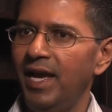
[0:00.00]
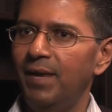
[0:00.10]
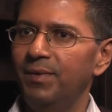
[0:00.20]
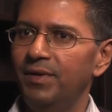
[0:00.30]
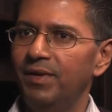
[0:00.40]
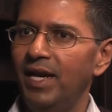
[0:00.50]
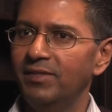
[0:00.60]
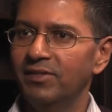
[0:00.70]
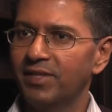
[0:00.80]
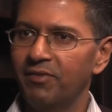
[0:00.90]
I mean, I
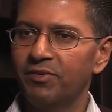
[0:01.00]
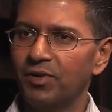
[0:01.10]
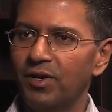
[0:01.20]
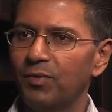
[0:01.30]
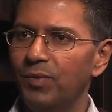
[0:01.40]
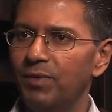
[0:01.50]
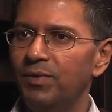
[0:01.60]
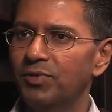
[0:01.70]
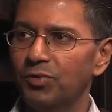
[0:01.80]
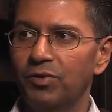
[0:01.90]
just gave a talk where
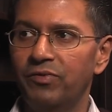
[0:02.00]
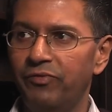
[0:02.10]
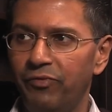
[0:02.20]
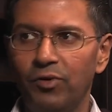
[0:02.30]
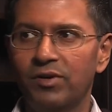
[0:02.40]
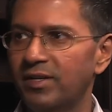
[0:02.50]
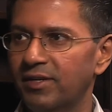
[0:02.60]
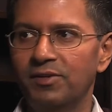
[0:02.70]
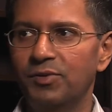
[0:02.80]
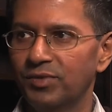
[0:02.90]
we showed four
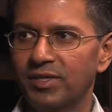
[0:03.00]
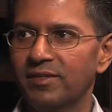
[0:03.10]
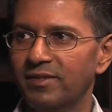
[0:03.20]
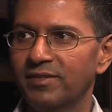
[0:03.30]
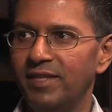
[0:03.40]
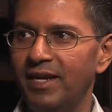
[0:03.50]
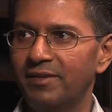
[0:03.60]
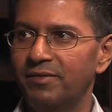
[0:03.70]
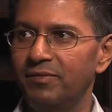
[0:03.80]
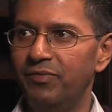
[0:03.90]
critical use cases that
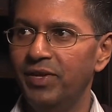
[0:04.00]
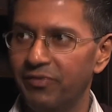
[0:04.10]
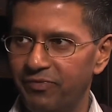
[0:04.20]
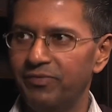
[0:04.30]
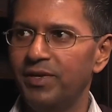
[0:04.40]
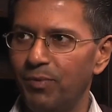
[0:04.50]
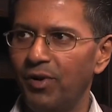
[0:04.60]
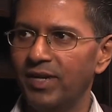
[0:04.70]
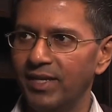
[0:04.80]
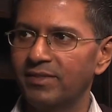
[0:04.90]
we've
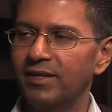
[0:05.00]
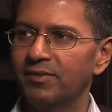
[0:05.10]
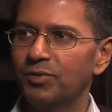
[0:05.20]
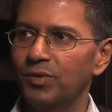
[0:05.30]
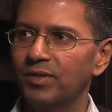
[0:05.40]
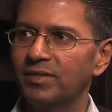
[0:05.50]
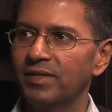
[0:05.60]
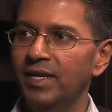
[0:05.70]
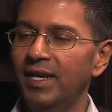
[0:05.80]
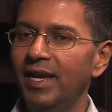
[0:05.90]
deployed SDN towards,
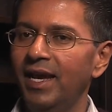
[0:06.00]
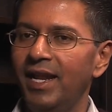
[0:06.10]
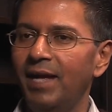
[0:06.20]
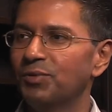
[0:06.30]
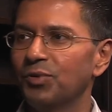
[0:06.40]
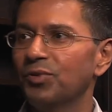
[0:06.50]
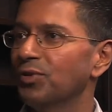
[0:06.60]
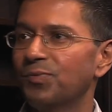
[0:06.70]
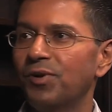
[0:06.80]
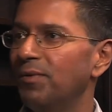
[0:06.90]
and I'm sure
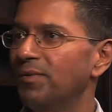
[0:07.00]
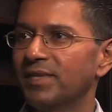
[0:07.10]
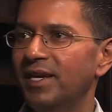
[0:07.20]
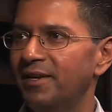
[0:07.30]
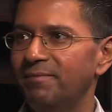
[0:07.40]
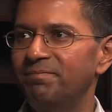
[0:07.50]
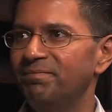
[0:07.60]
those problems are